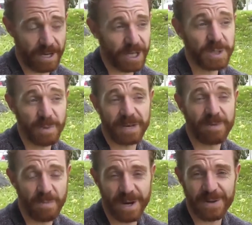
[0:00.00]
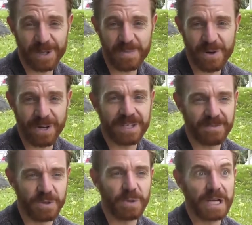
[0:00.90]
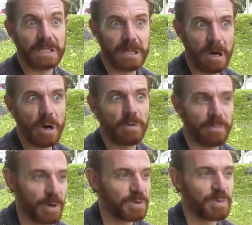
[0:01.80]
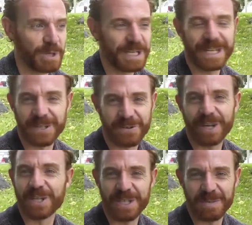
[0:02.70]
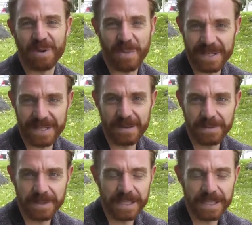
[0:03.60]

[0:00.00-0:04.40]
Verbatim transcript: I speak from my own experience of doing a lot of postmodern deconstructionism on myself